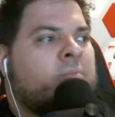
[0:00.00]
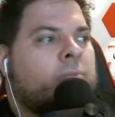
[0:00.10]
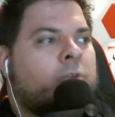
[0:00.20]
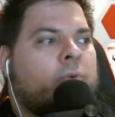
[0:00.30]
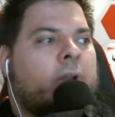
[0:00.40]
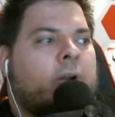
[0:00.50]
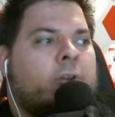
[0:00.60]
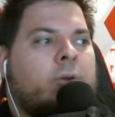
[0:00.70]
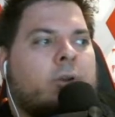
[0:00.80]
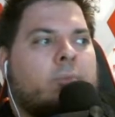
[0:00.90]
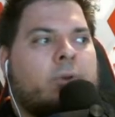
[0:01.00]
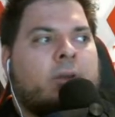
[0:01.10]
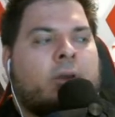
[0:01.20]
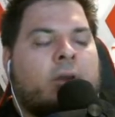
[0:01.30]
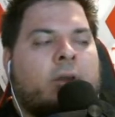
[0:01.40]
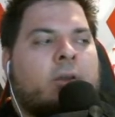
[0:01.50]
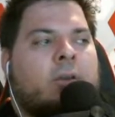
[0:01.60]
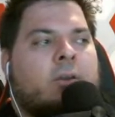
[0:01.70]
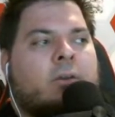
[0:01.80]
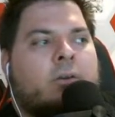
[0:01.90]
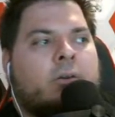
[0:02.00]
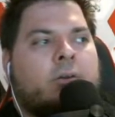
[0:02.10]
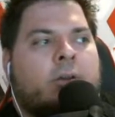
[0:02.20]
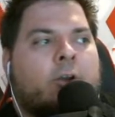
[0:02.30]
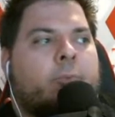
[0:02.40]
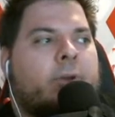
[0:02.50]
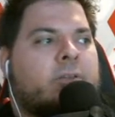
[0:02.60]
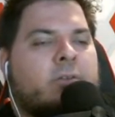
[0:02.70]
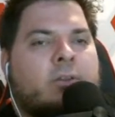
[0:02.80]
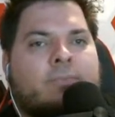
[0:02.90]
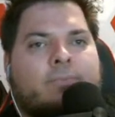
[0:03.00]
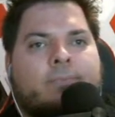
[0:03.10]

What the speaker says: So, Rain, are you going to be a necromancer then?